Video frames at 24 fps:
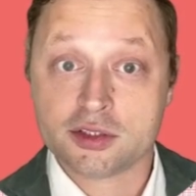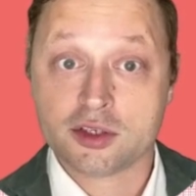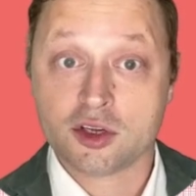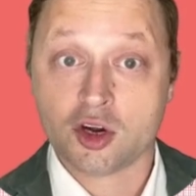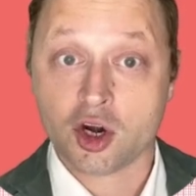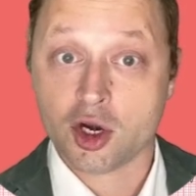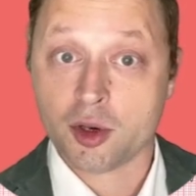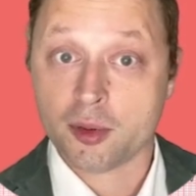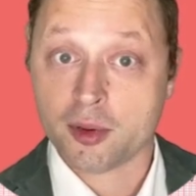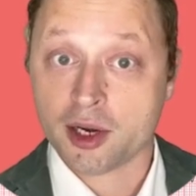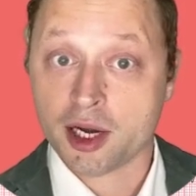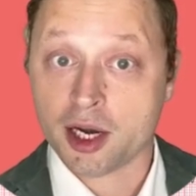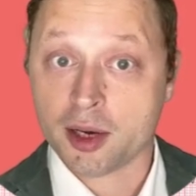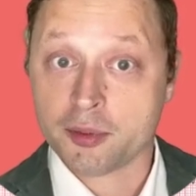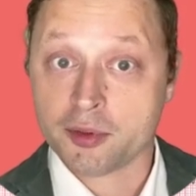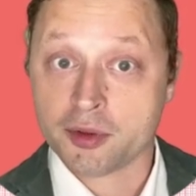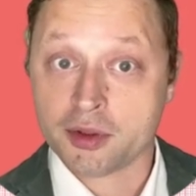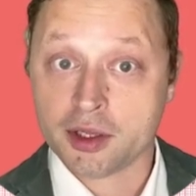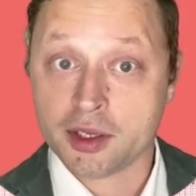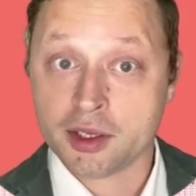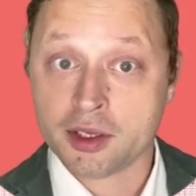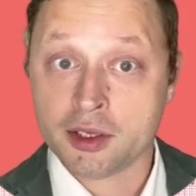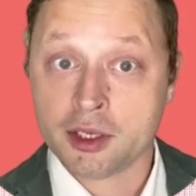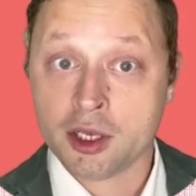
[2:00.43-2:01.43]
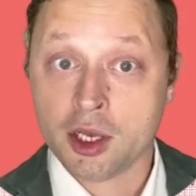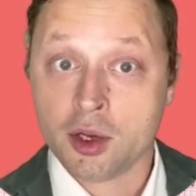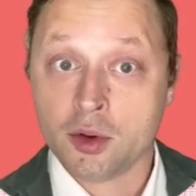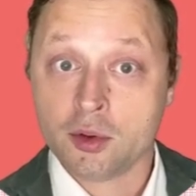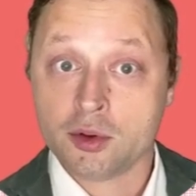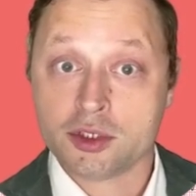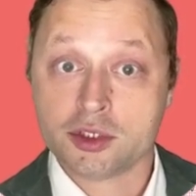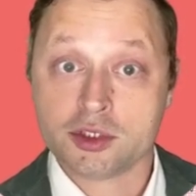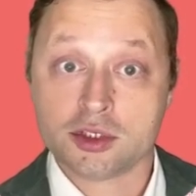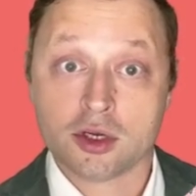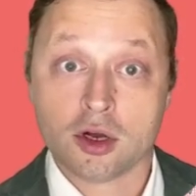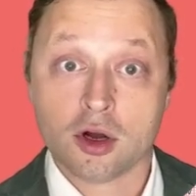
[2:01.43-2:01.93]
cardiomyopathy,
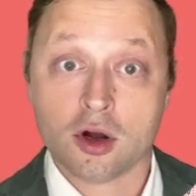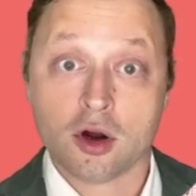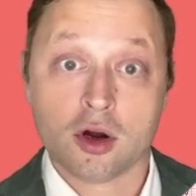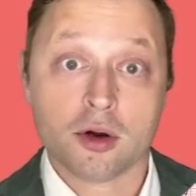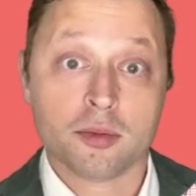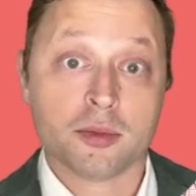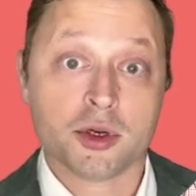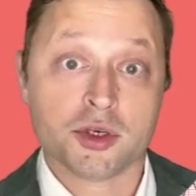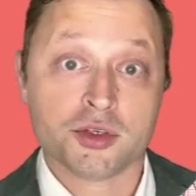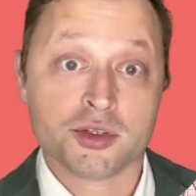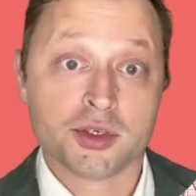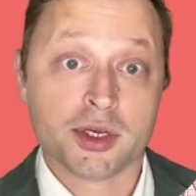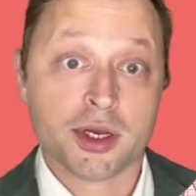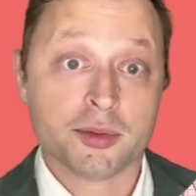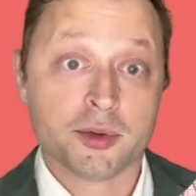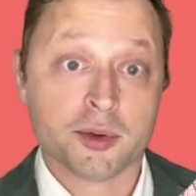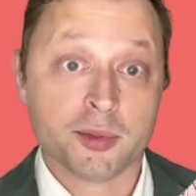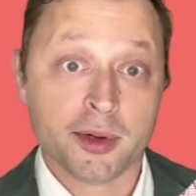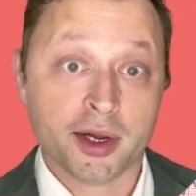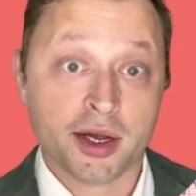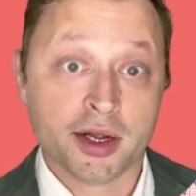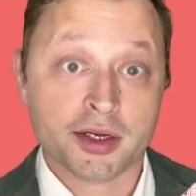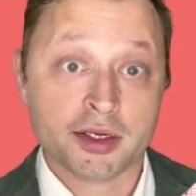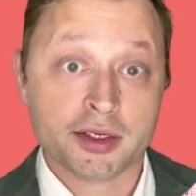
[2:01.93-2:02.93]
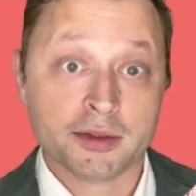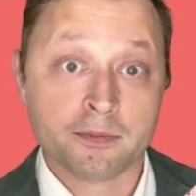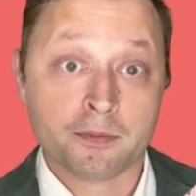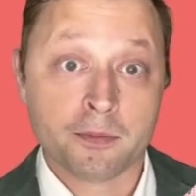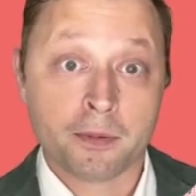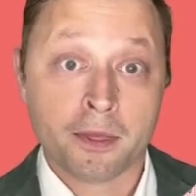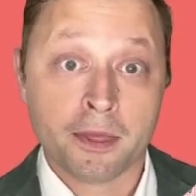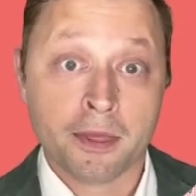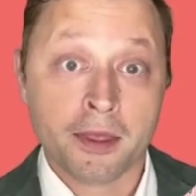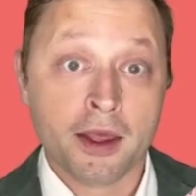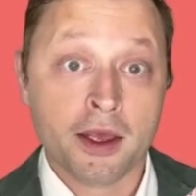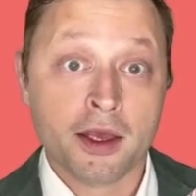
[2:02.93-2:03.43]
which is a heart muscle abnormality,
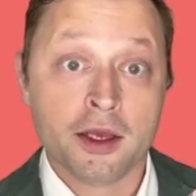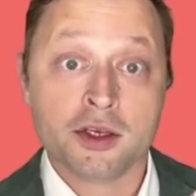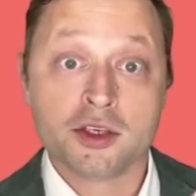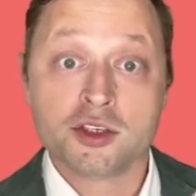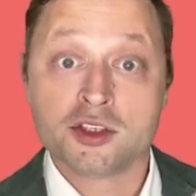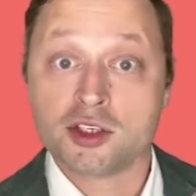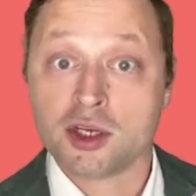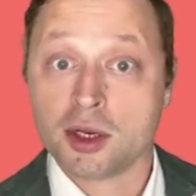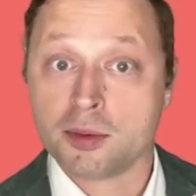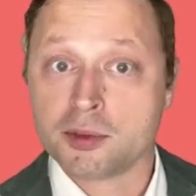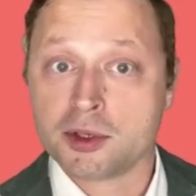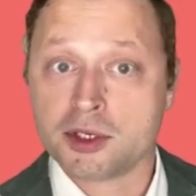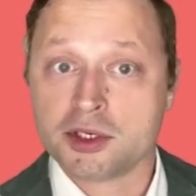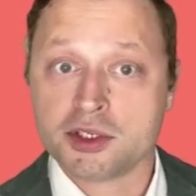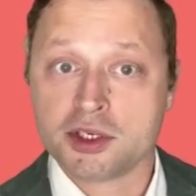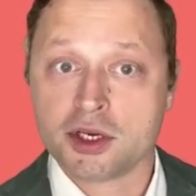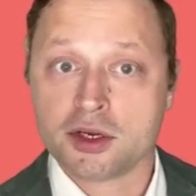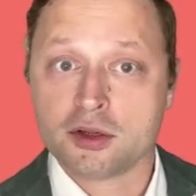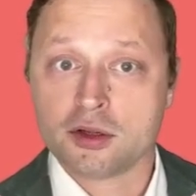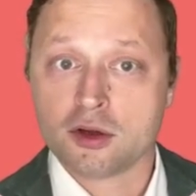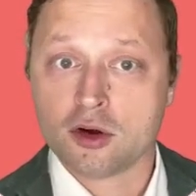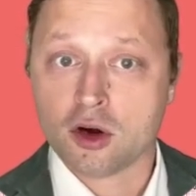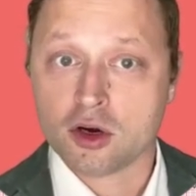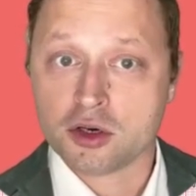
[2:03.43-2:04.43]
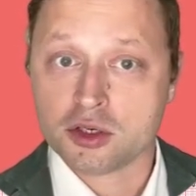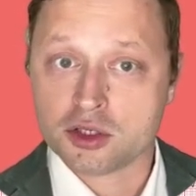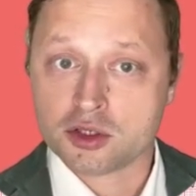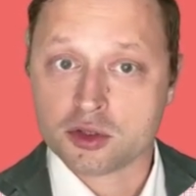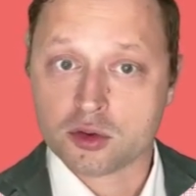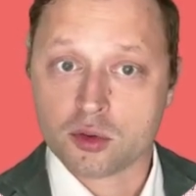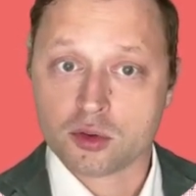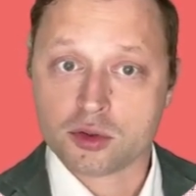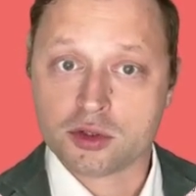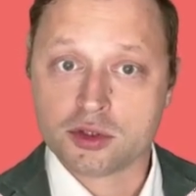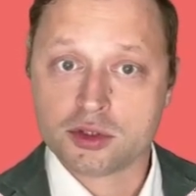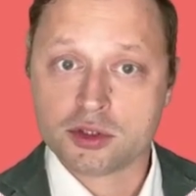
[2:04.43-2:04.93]
some congenital heart
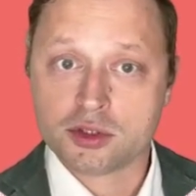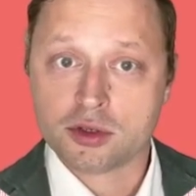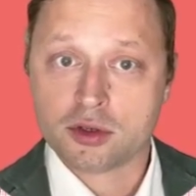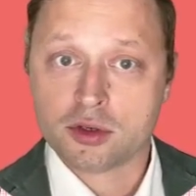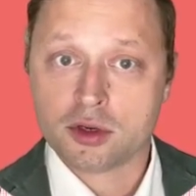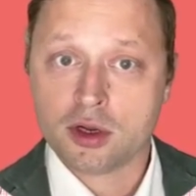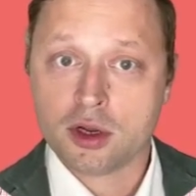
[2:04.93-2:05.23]
disorders,